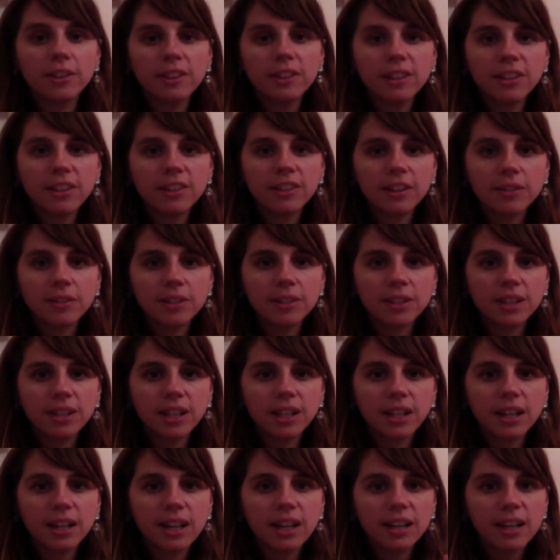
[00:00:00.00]
that's everything I
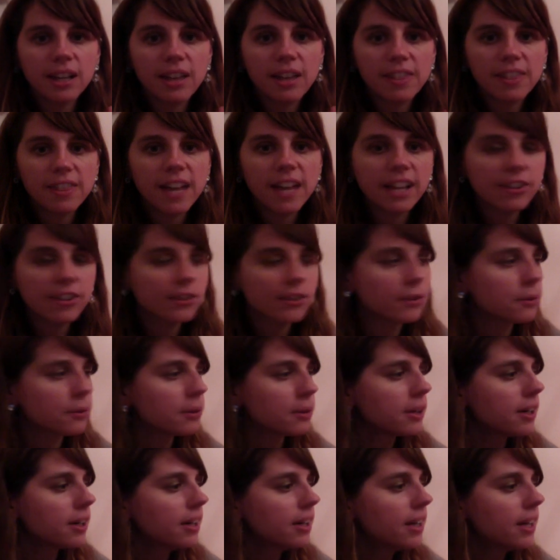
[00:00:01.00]
got at that
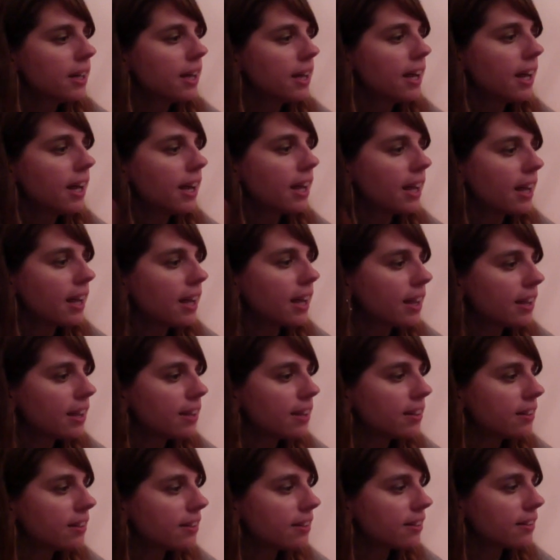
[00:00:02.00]
store.
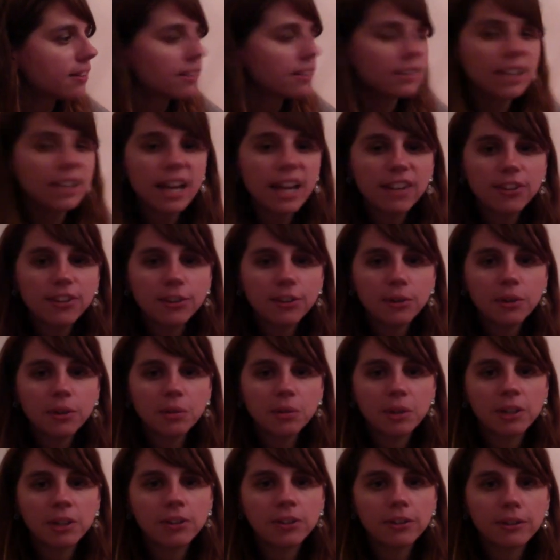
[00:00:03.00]
And the last store I
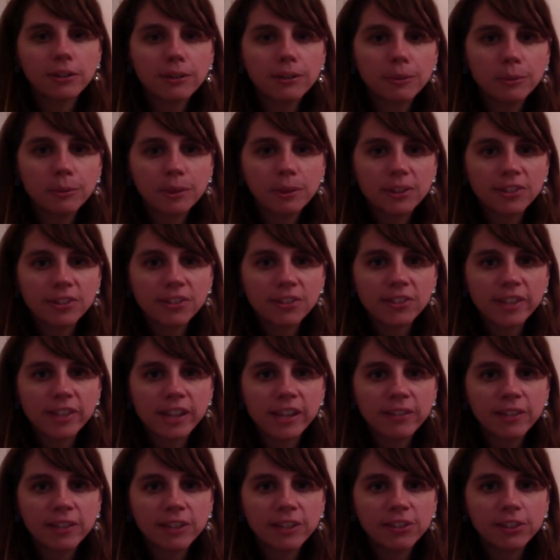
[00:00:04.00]
went to was the
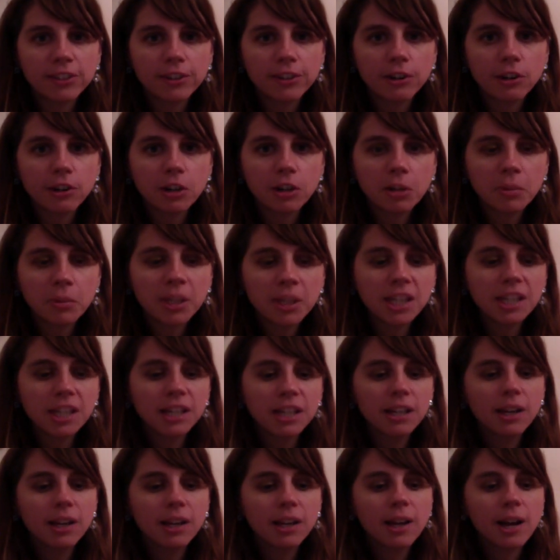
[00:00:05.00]
Salvation Army,
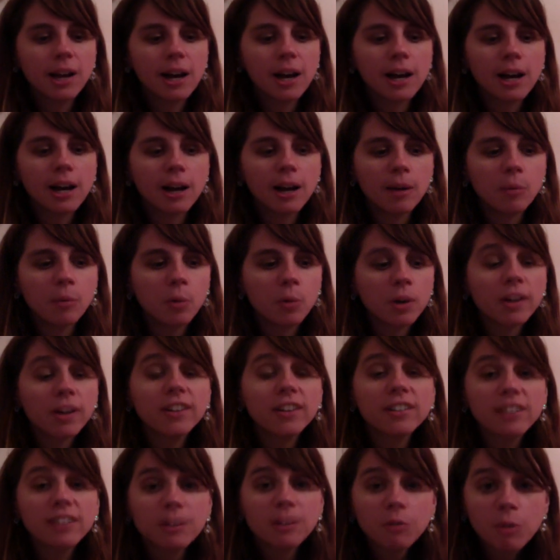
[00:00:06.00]
where I
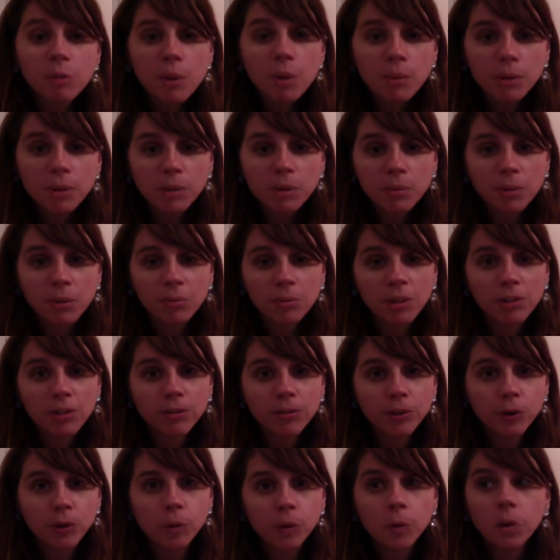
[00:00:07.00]
did remember to bring my
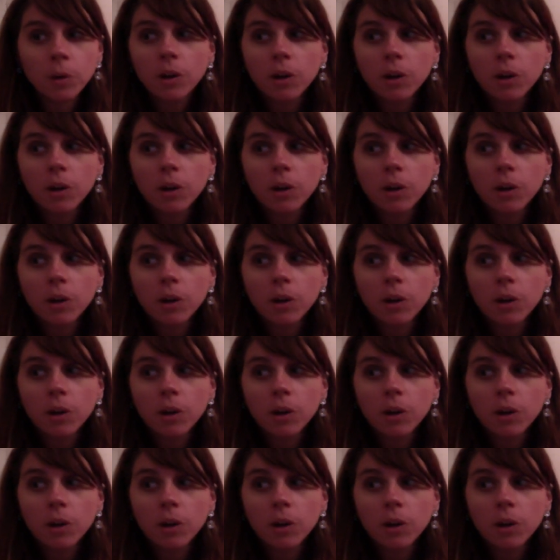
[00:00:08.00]
phone,